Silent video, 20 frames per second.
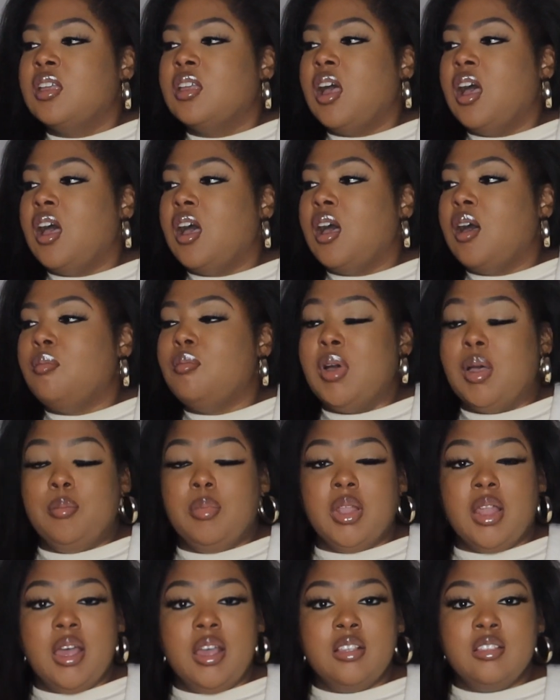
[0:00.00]
my
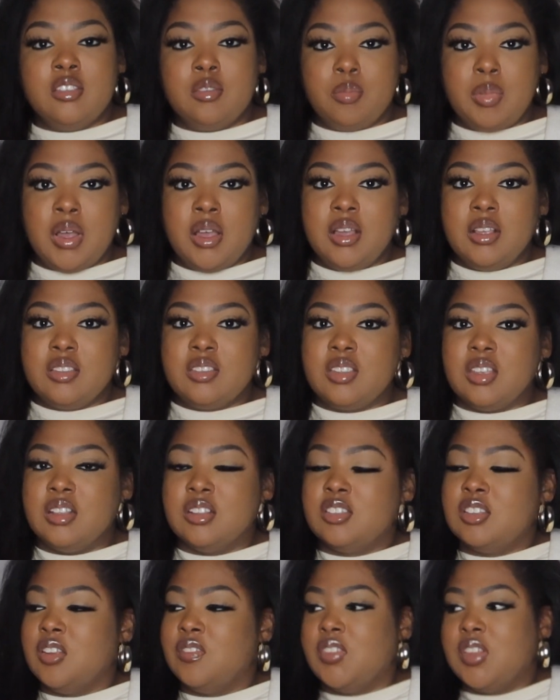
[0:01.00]
blind spots and
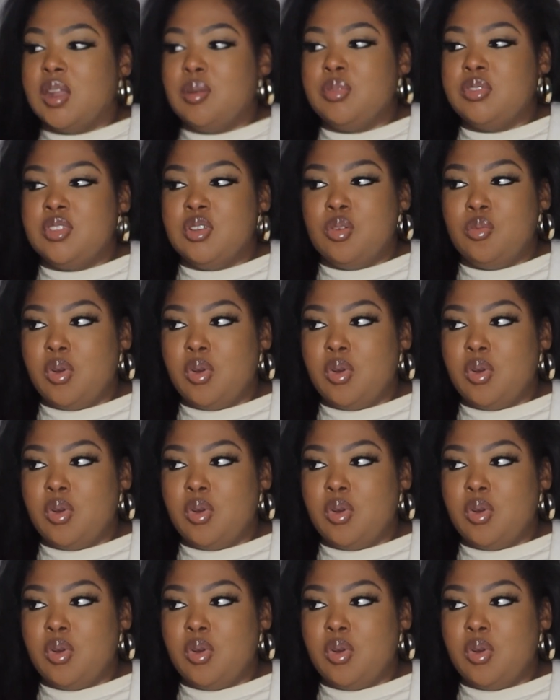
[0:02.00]
stuff that I'm still